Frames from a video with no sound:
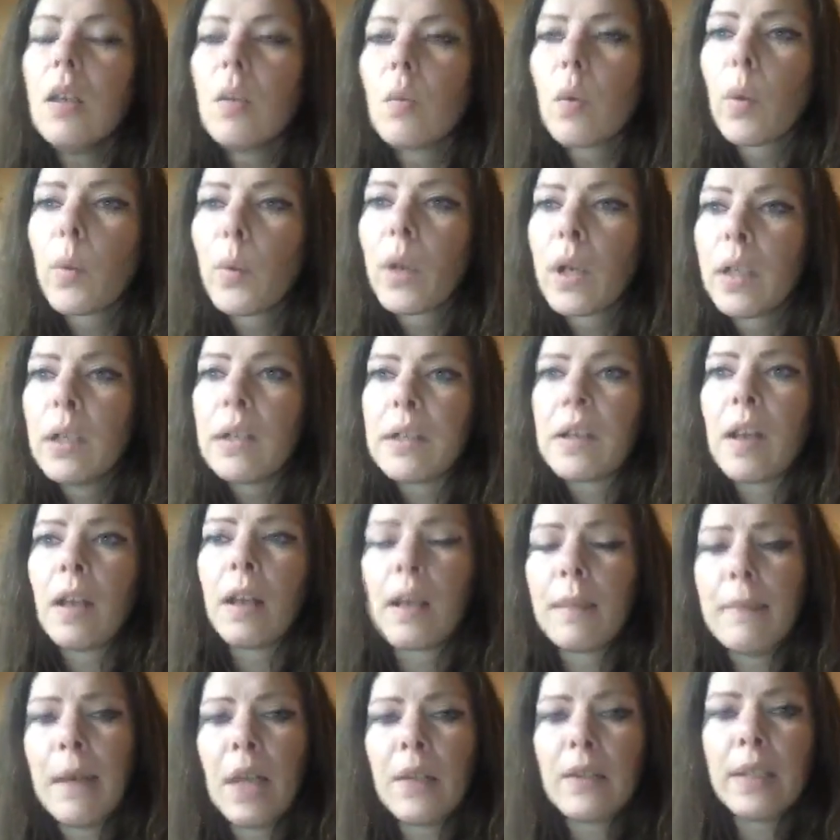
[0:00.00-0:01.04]
What we're going to
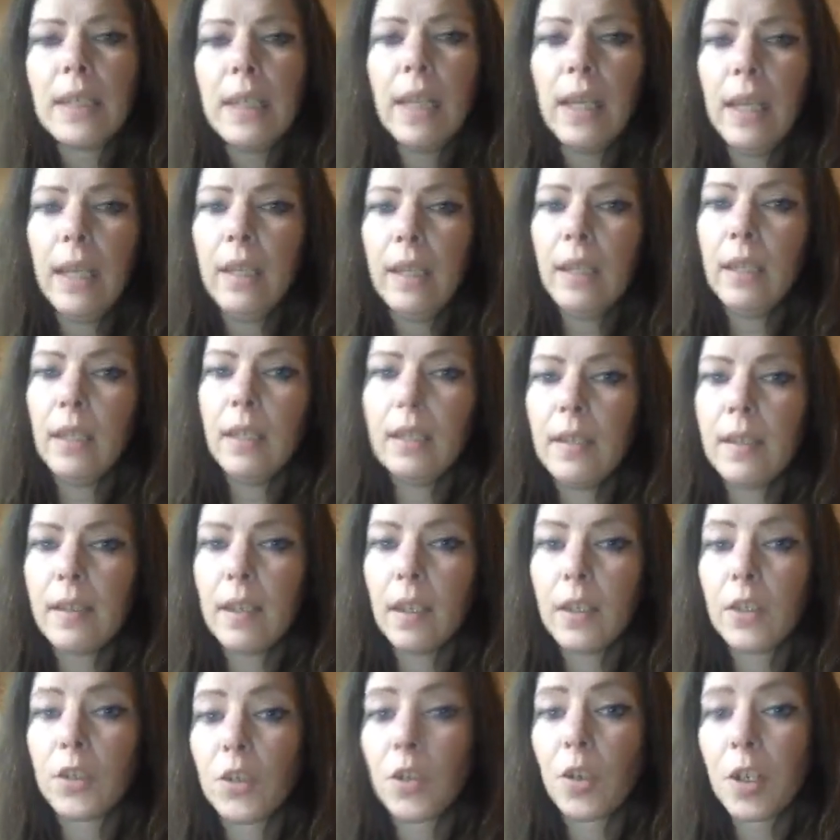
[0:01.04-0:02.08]
talk about today is
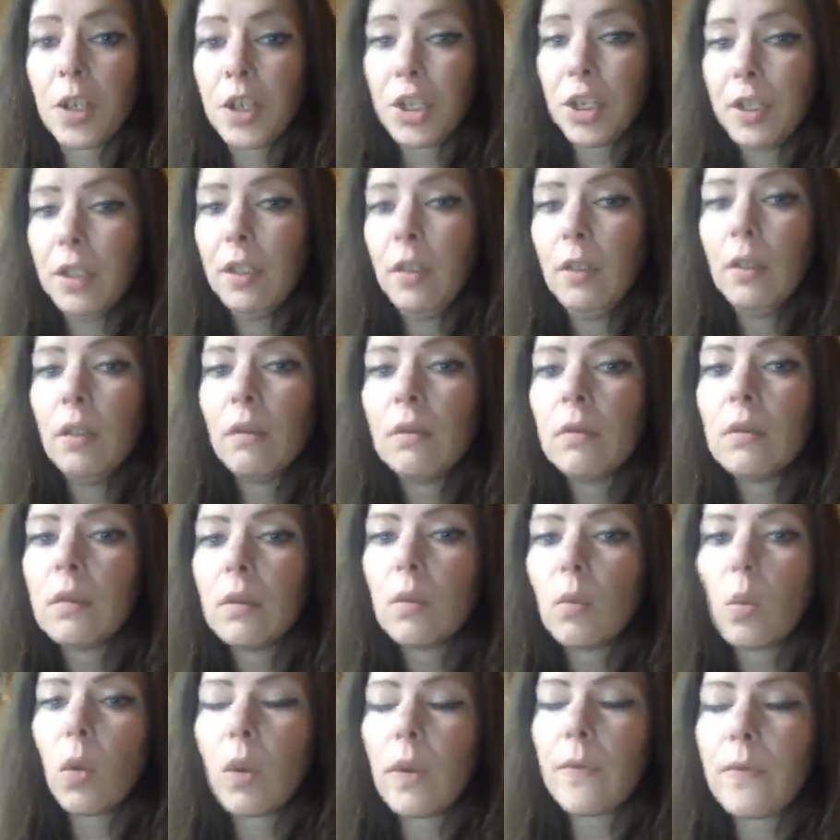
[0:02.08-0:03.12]
attrition
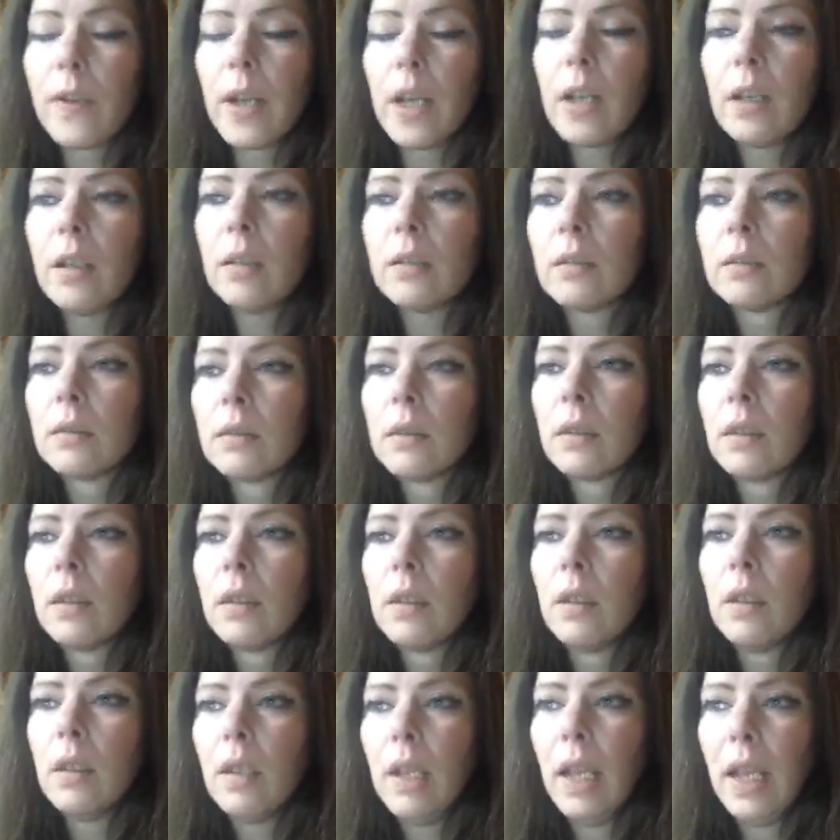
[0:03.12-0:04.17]
warfare
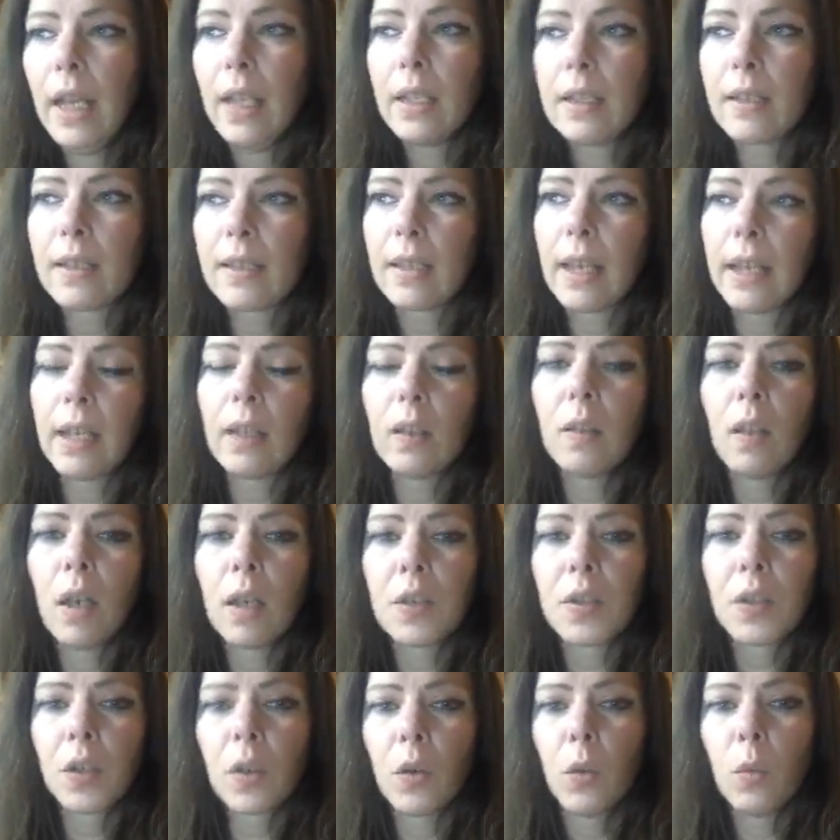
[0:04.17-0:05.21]
and
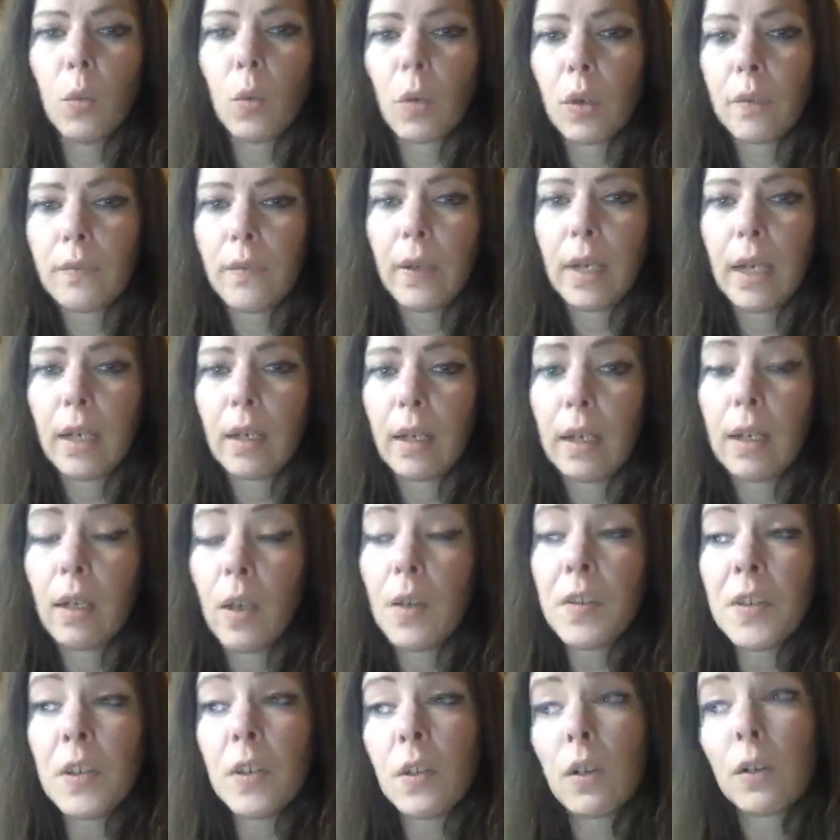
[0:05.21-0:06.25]
psychological warfare, and
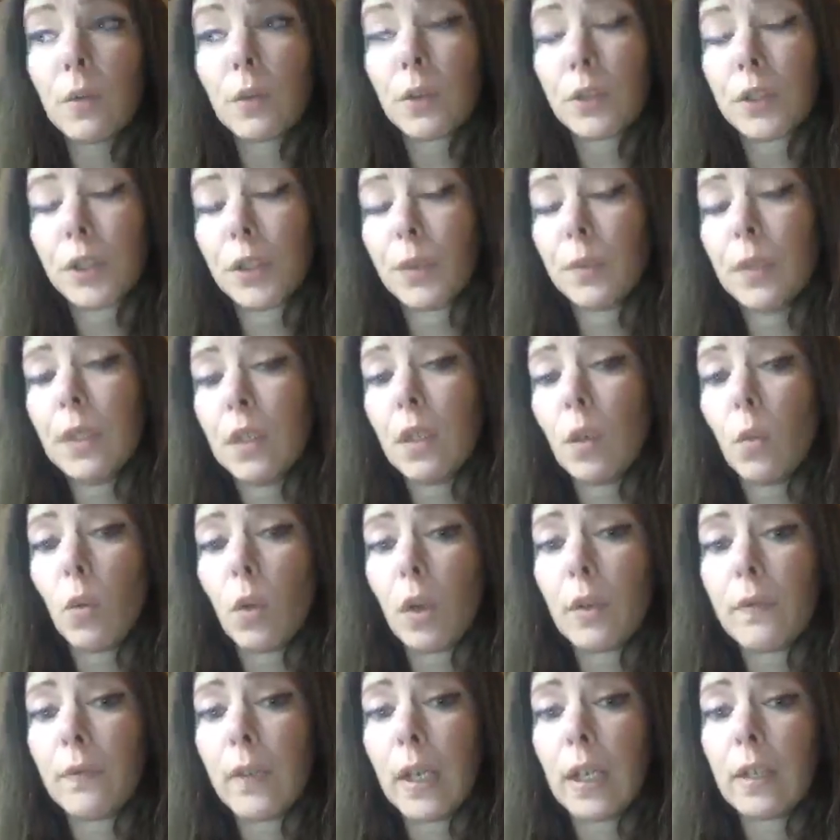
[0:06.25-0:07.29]
also guerrilla
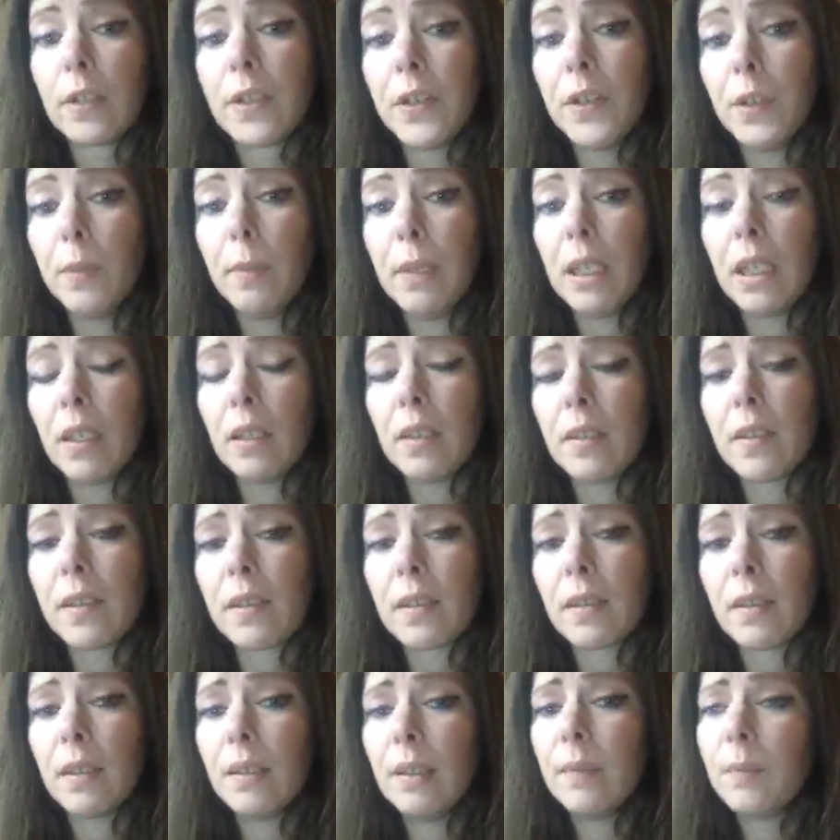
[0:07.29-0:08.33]
warfare too, because
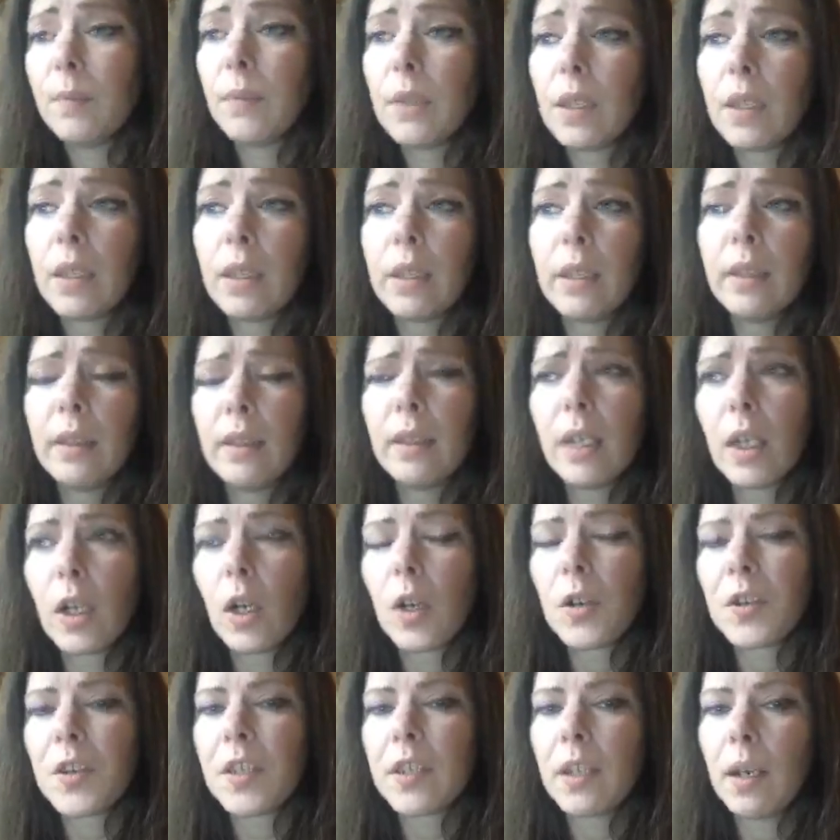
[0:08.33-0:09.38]
there
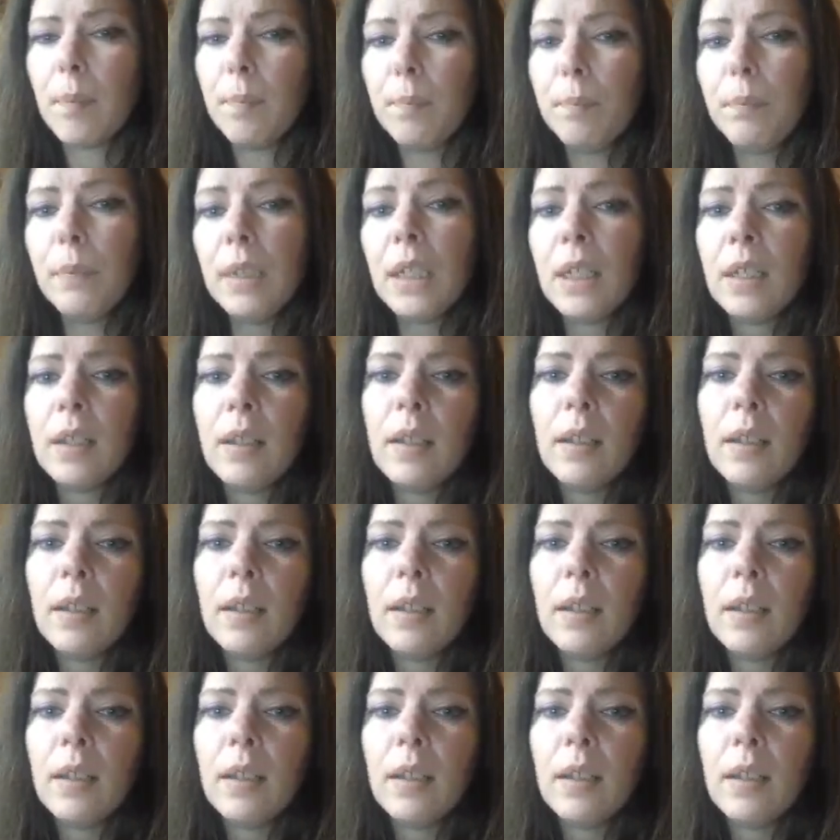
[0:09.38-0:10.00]
are some